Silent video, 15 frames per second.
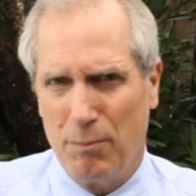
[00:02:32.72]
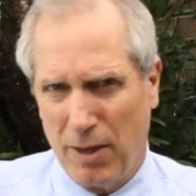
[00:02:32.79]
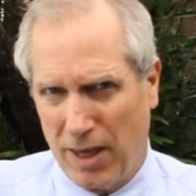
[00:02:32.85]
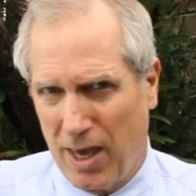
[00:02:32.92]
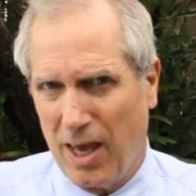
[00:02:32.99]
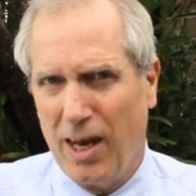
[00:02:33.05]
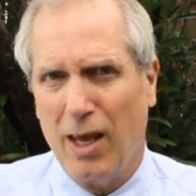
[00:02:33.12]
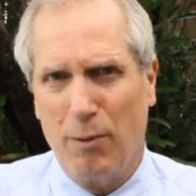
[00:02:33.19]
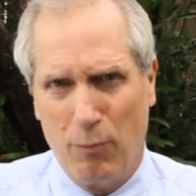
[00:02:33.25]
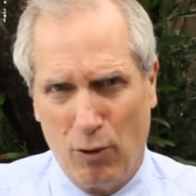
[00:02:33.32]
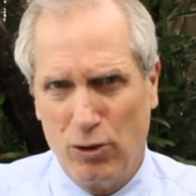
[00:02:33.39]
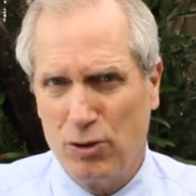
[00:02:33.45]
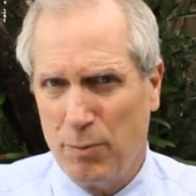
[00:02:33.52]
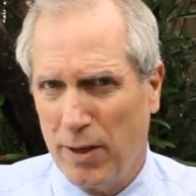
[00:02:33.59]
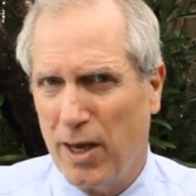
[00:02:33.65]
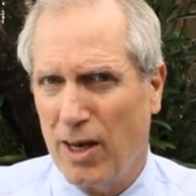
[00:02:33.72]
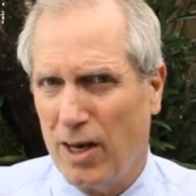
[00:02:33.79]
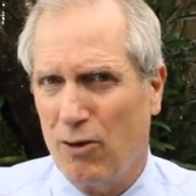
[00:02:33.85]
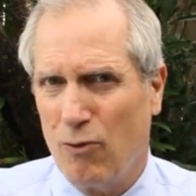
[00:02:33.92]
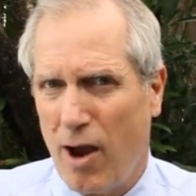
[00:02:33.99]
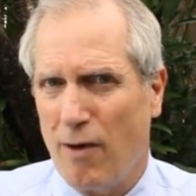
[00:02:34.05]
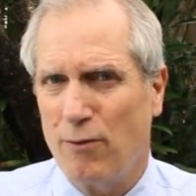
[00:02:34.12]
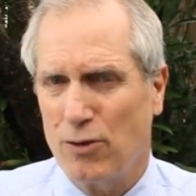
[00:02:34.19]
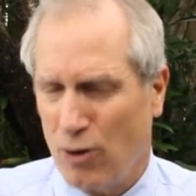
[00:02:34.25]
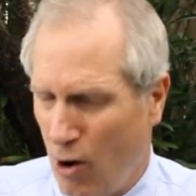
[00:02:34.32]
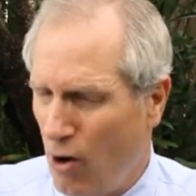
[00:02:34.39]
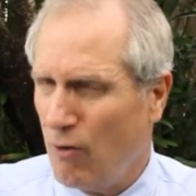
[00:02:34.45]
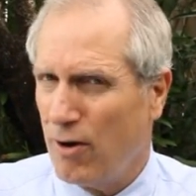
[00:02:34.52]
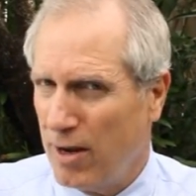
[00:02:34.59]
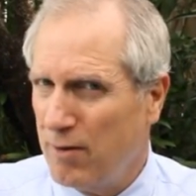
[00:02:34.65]
beginning drivers
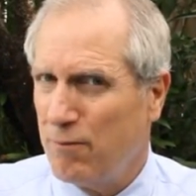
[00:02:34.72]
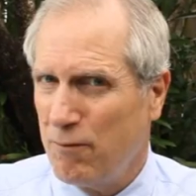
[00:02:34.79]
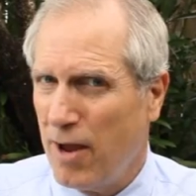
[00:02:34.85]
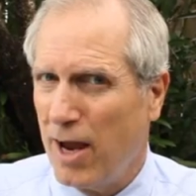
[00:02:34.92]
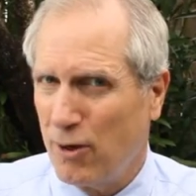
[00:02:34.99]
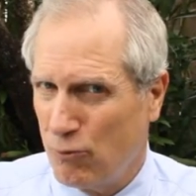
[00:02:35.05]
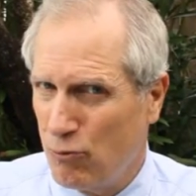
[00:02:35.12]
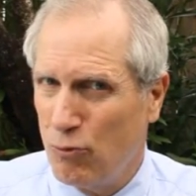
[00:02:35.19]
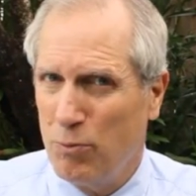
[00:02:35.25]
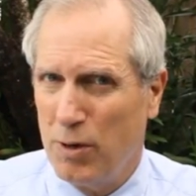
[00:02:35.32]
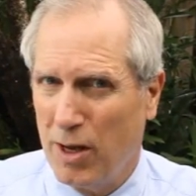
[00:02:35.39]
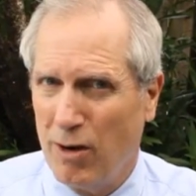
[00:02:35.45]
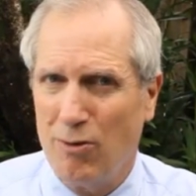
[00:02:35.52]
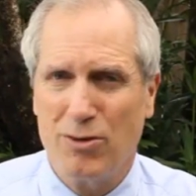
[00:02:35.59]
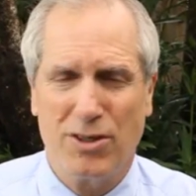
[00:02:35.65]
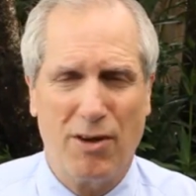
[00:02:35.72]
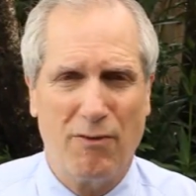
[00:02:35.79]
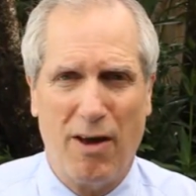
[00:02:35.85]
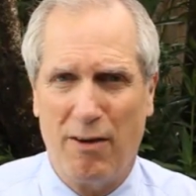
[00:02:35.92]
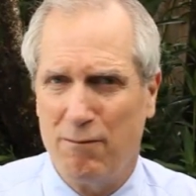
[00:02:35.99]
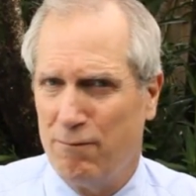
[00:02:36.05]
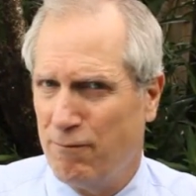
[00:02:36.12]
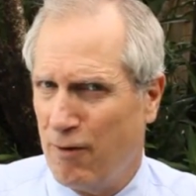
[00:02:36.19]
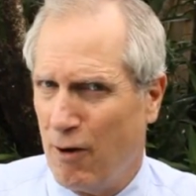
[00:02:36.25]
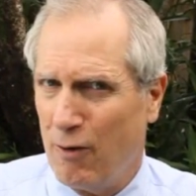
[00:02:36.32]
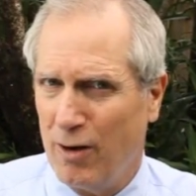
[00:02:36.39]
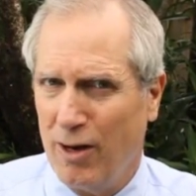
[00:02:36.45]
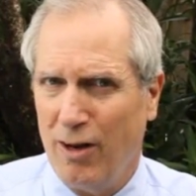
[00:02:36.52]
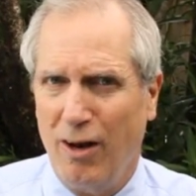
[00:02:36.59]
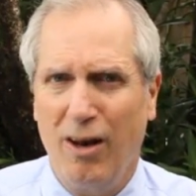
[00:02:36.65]
are in fact true beginners. They've had
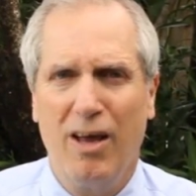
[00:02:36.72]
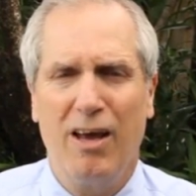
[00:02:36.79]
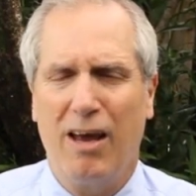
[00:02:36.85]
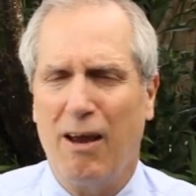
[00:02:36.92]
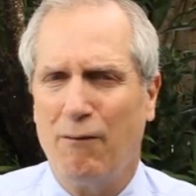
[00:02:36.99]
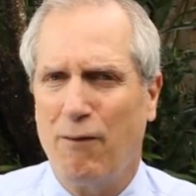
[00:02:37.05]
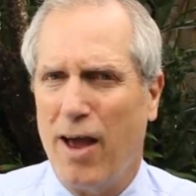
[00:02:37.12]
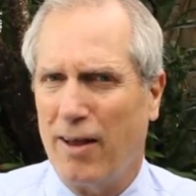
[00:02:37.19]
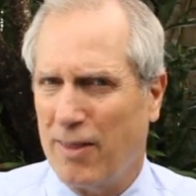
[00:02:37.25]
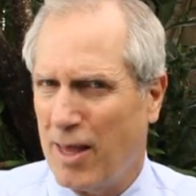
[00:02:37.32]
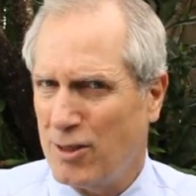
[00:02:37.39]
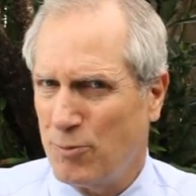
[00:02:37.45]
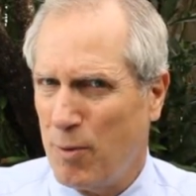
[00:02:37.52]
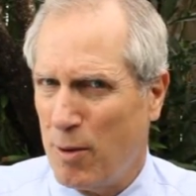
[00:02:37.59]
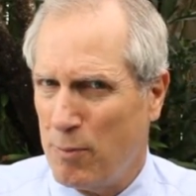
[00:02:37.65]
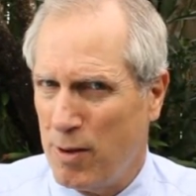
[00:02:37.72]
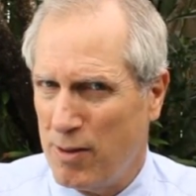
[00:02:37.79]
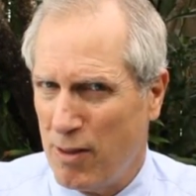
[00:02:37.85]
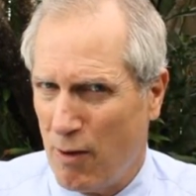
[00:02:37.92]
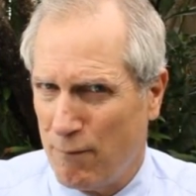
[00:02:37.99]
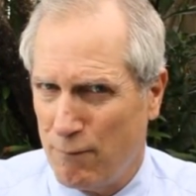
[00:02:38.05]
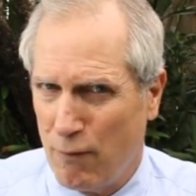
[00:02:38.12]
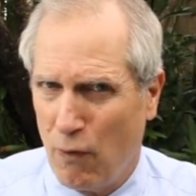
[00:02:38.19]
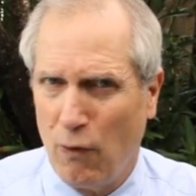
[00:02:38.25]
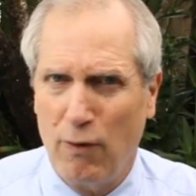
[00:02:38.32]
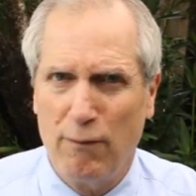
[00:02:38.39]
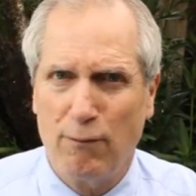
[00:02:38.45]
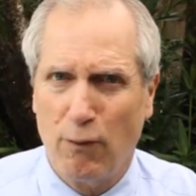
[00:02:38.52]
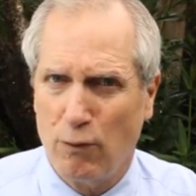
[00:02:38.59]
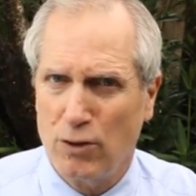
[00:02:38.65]
very little. In fact, this may be their
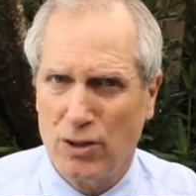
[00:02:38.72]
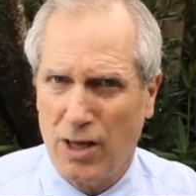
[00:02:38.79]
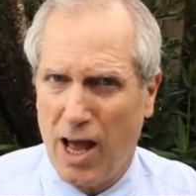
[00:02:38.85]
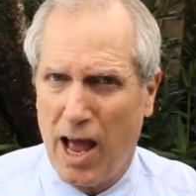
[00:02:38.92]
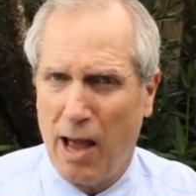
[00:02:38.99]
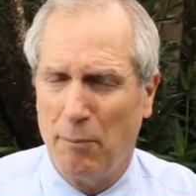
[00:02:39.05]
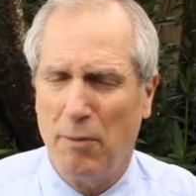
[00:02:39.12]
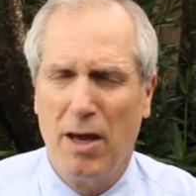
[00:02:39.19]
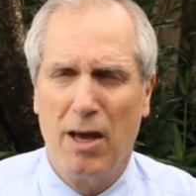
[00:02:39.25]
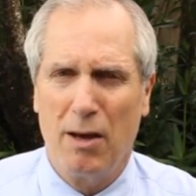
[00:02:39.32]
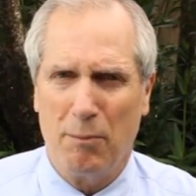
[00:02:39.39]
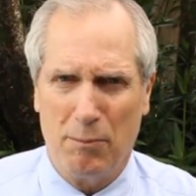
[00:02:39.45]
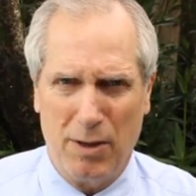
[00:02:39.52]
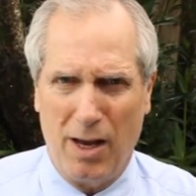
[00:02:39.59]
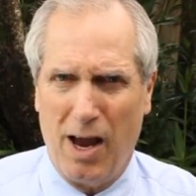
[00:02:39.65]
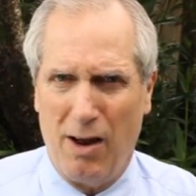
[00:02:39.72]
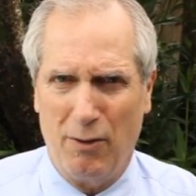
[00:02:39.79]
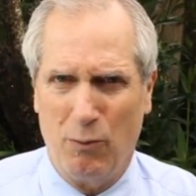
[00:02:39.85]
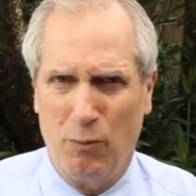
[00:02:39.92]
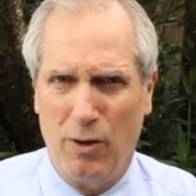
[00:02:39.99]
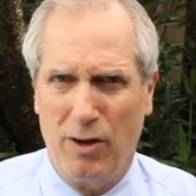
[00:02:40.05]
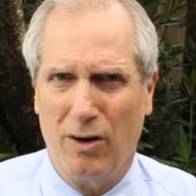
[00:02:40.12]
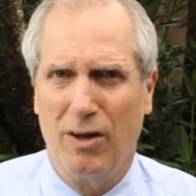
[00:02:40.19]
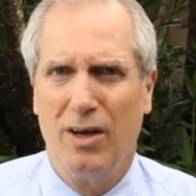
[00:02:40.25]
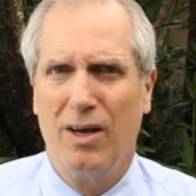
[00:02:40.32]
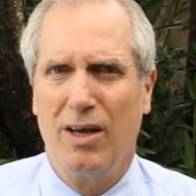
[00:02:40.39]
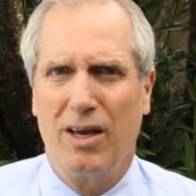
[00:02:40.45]
very first time behind the wheel.